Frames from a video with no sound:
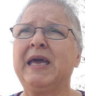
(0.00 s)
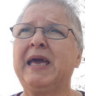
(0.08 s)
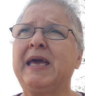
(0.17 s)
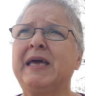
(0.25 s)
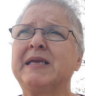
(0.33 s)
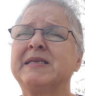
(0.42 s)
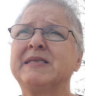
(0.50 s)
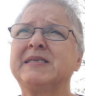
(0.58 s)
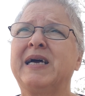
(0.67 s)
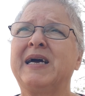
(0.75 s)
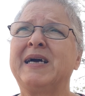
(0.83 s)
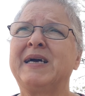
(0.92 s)
And
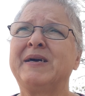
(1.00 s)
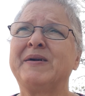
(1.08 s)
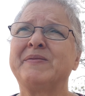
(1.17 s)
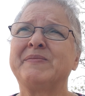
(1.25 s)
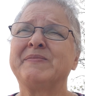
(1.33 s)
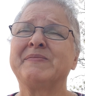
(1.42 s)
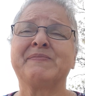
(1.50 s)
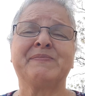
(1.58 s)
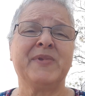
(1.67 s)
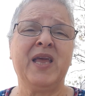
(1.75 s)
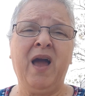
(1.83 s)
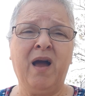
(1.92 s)
uh,
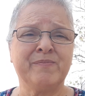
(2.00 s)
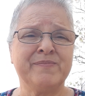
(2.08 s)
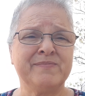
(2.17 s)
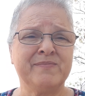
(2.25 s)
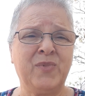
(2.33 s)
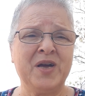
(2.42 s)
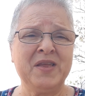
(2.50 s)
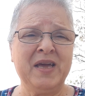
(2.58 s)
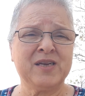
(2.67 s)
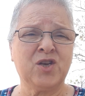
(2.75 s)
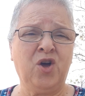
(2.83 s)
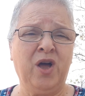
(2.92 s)
yeah, why the
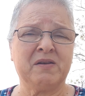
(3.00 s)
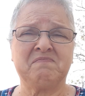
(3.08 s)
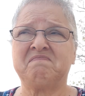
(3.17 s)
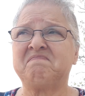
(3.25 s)
heck not?